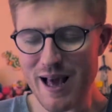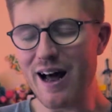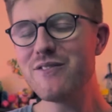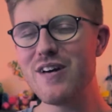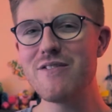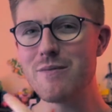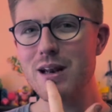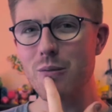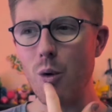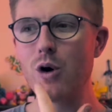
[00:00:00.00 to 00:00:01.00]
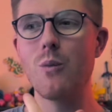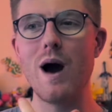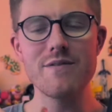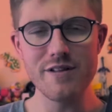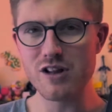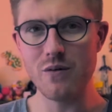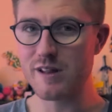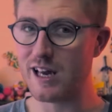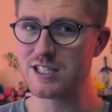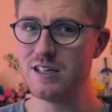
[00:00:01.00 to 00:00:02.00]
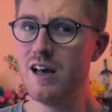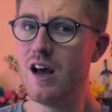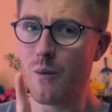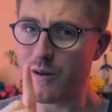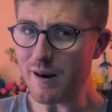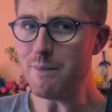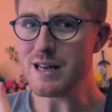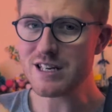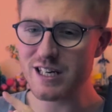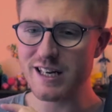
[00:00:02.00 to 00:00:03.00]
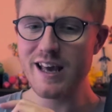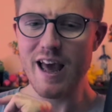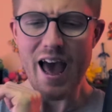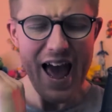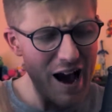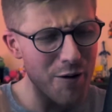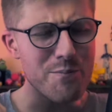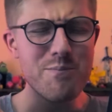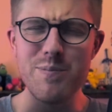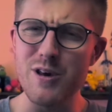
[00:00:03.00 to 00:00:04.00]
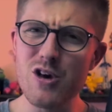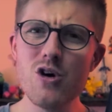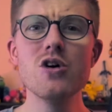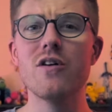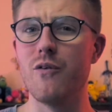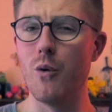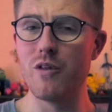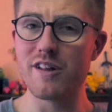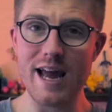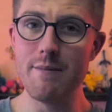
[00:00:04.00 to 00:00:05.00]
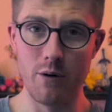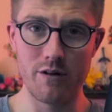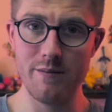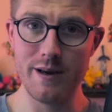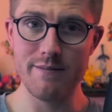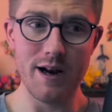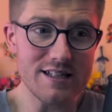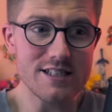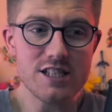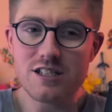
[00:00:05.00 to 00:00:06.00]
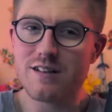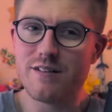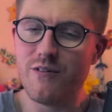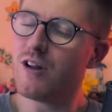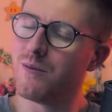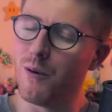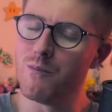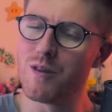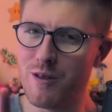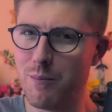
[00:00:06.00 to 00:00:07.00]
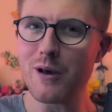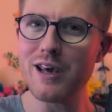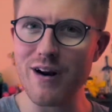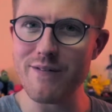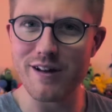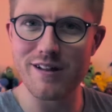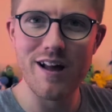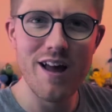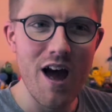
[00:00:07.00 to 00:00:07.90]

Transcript: be unfair for me to walk away from this conversation without mentioning how beautiful this game looks to me. Like, just, first of all, the blocky graphics.